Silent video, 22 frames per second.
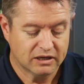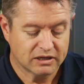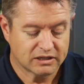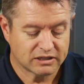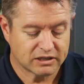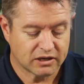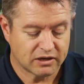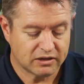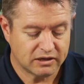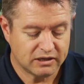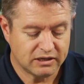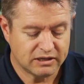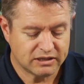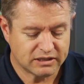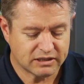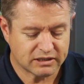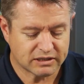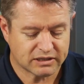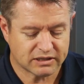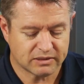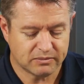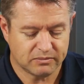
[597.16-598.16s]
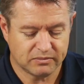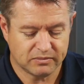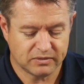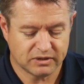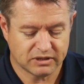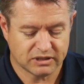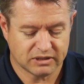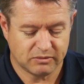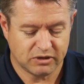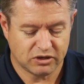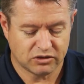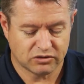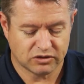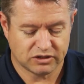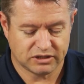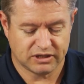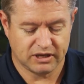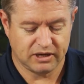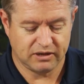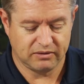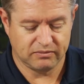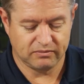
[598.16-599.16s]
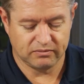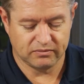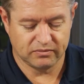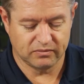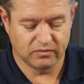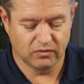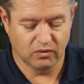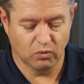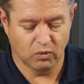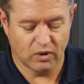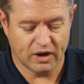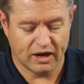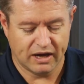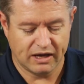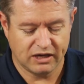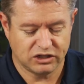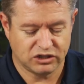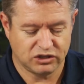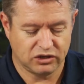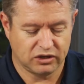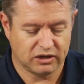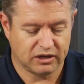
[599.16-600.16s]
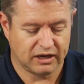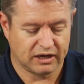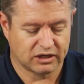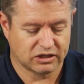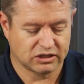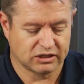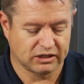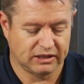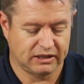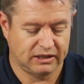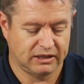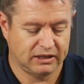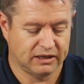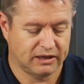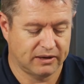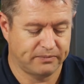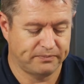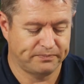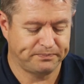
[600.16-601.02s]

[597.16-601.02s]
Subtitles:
So these are some interesting ways you can actually